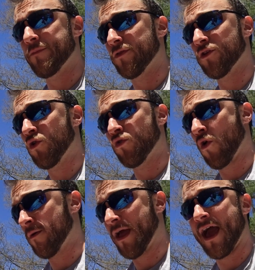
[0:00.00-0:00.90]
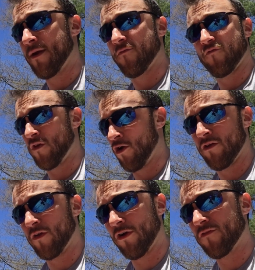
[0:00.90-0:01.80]
be the new norm. I am very
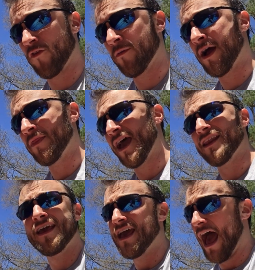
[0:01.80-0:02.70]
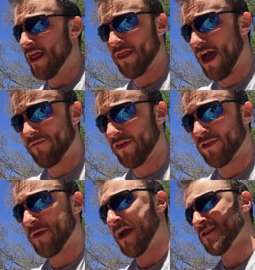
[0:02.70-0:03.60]
firm on that.
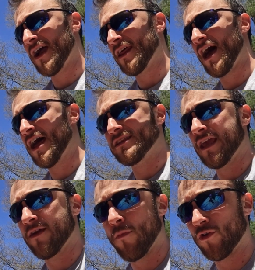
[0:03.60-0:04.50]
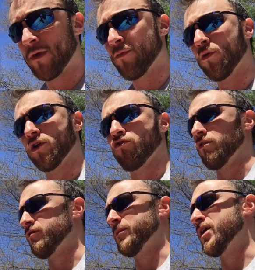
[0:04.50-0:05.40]
Obviously, that's not a hot take. Most people would
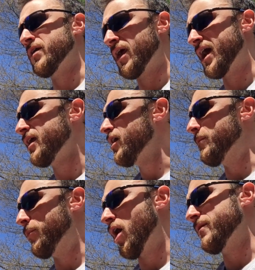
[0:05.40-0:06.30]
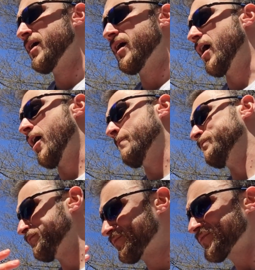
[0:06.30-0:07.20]
agree with me on that. But,
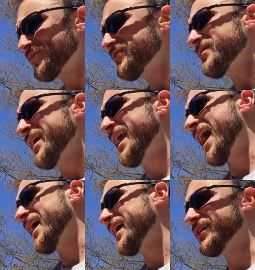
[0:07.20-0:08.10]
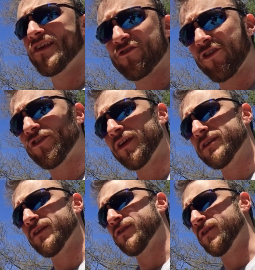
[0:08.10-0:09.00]
yeah, it's interesting
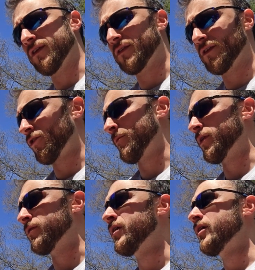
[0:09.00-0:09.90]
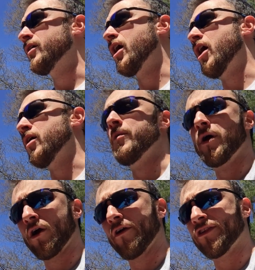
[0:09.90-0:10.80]
to determine
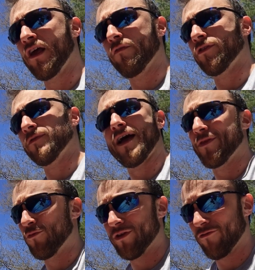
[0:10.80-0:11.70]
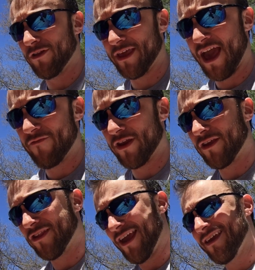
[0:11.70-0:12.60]
among ourselves, not that we really have any
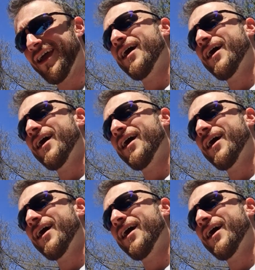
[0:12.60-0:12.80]
say,